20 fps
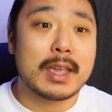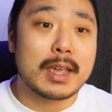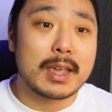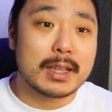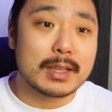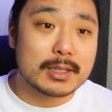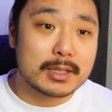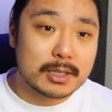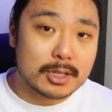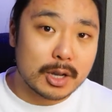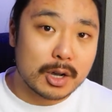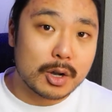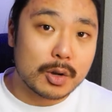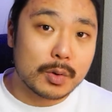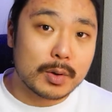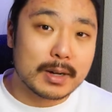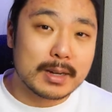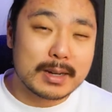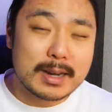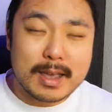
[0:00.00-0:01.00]
And
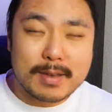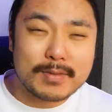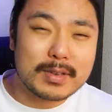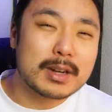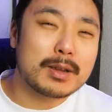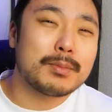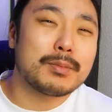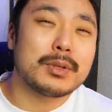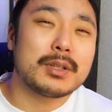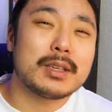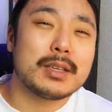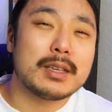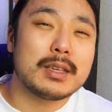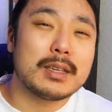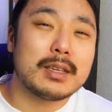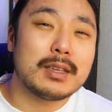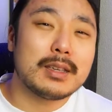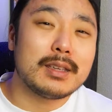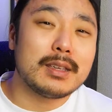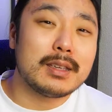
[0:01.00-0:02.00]
so
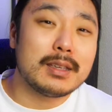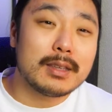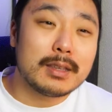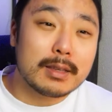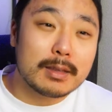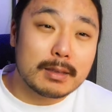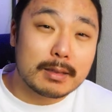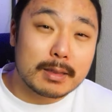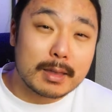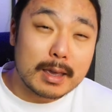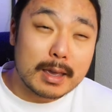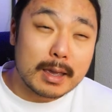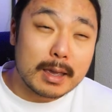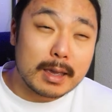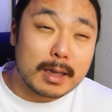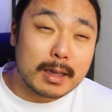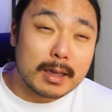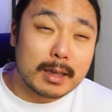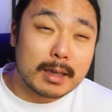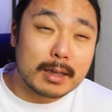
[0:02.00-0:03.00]
inevitably
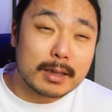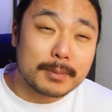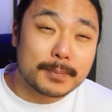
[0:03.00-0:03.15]
they